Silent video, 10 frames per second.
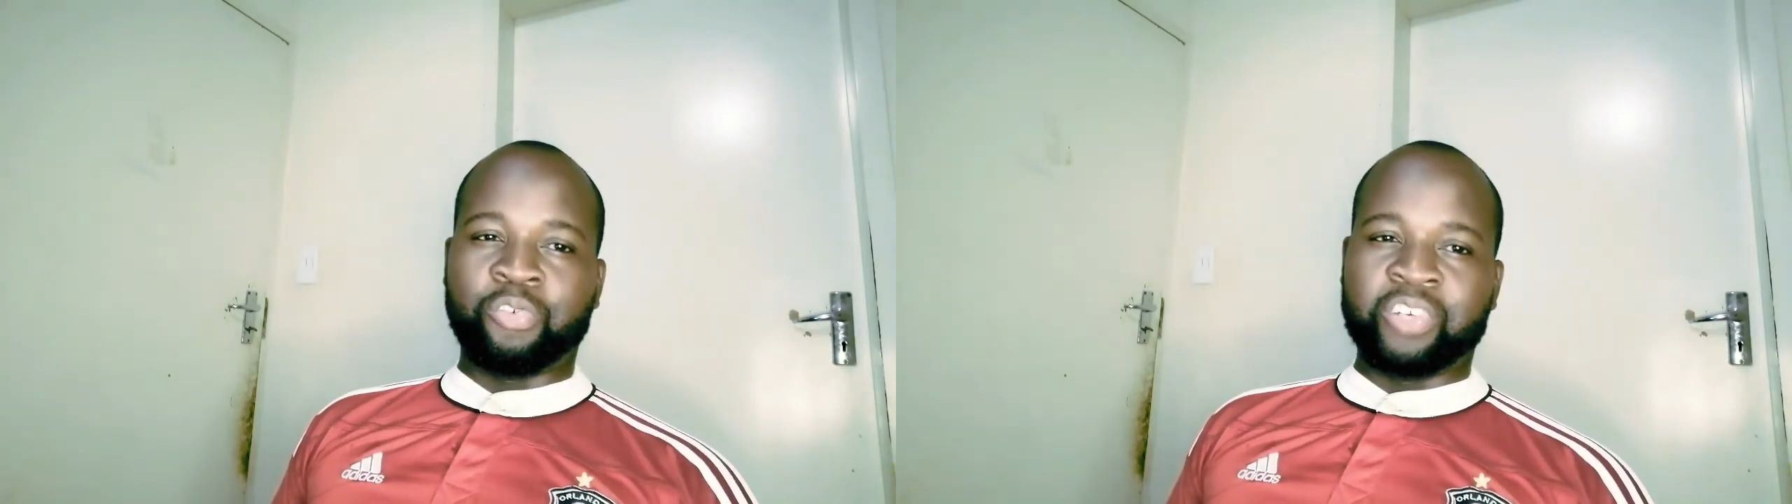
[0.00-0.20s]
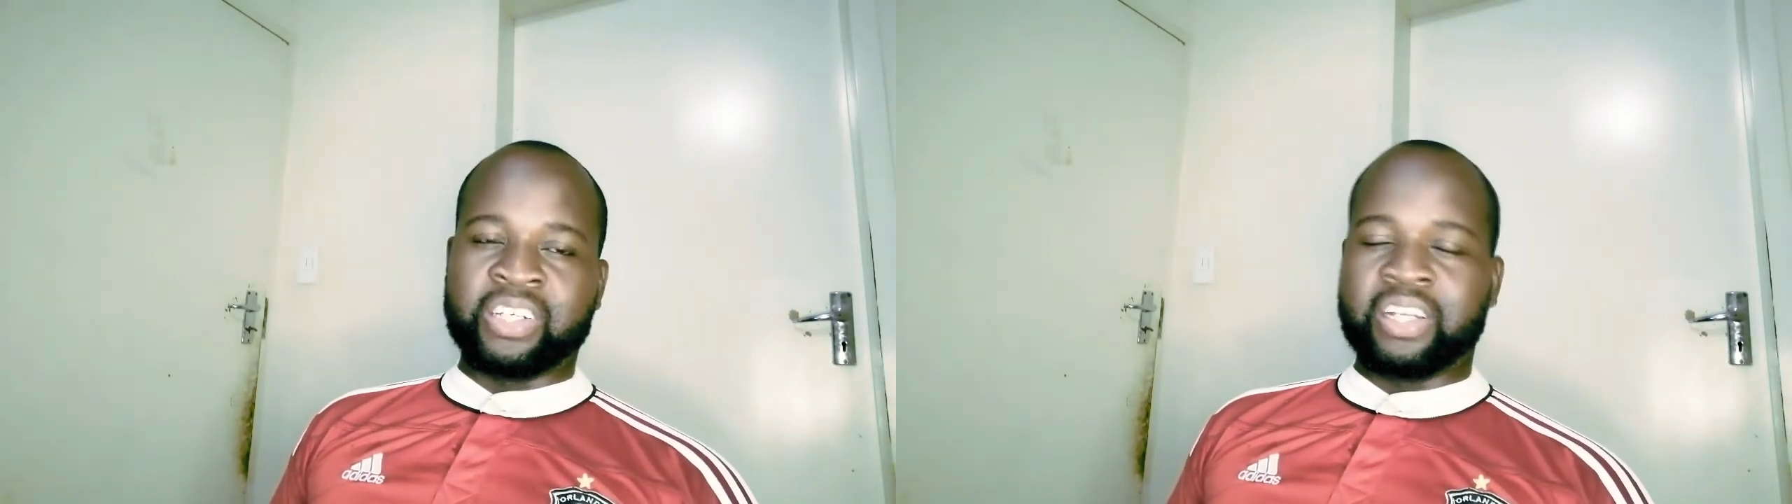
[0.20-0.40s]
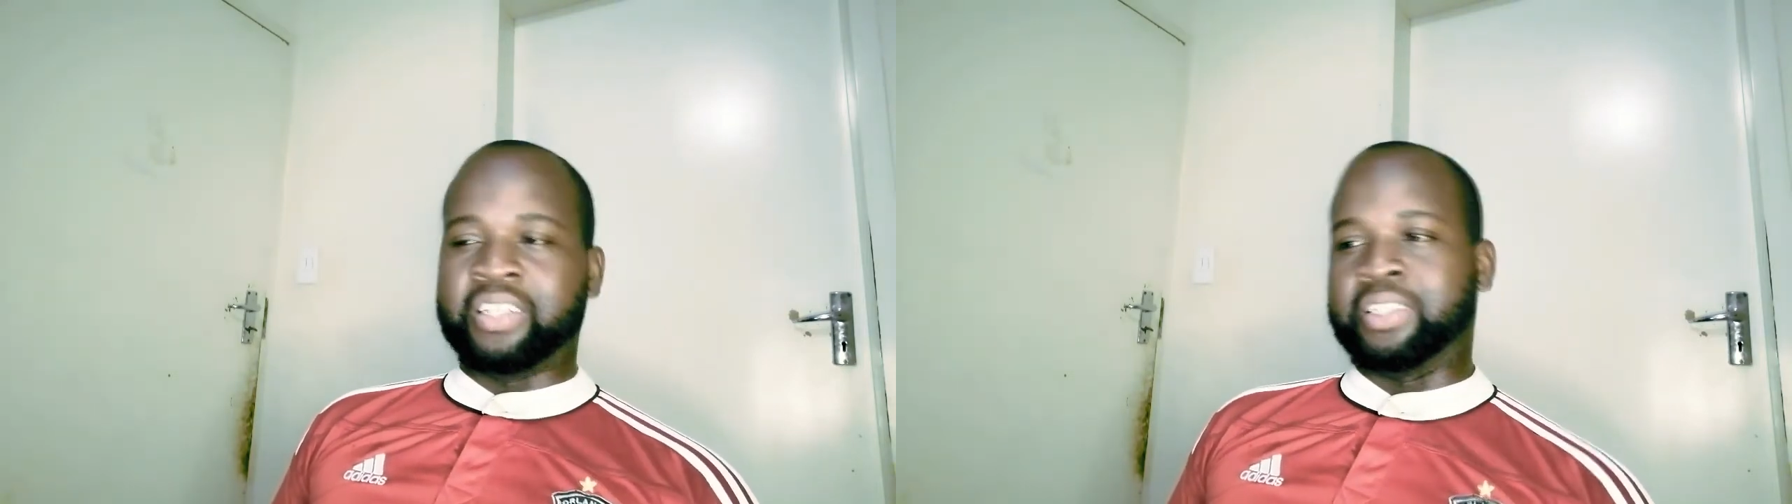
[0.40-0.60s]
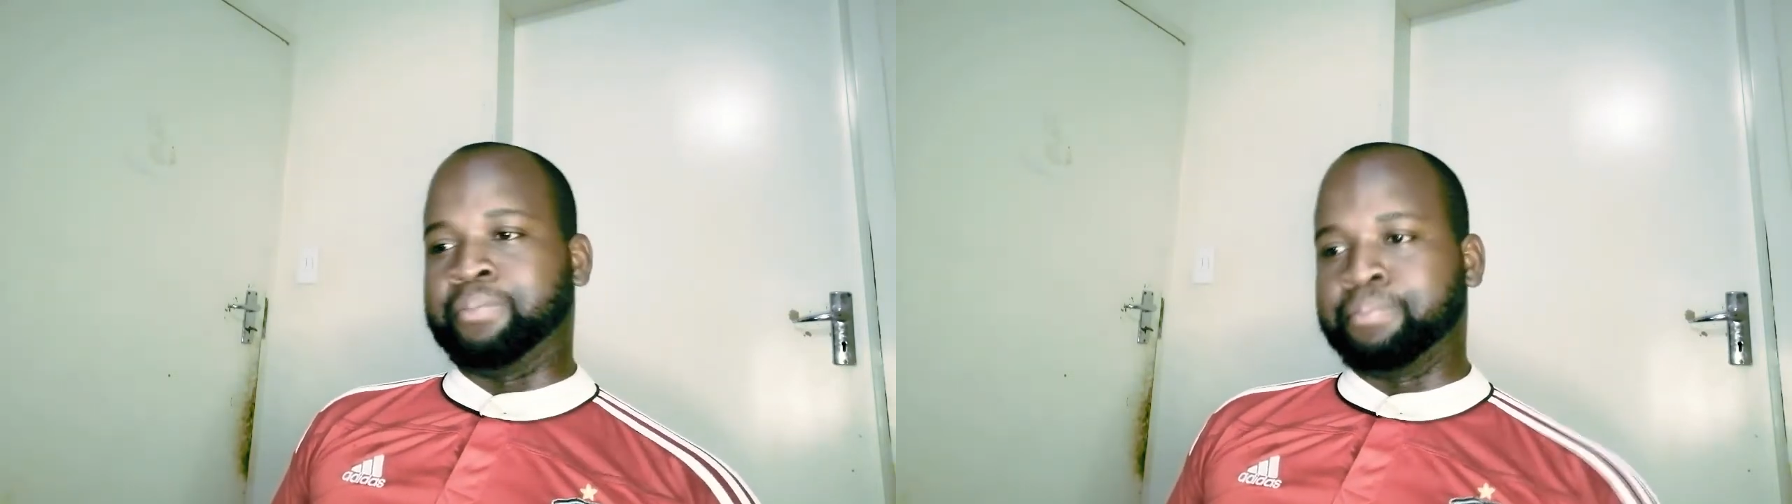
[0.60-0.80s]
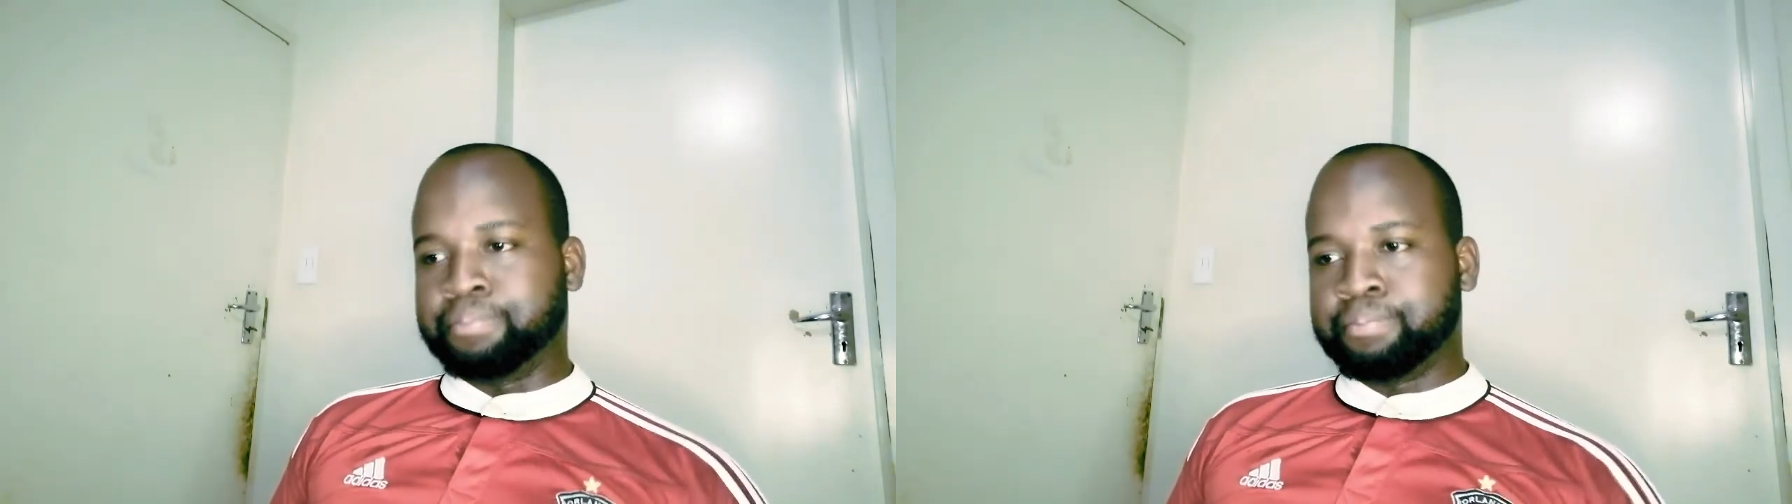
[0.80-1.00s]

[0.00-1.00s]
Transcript: professionalism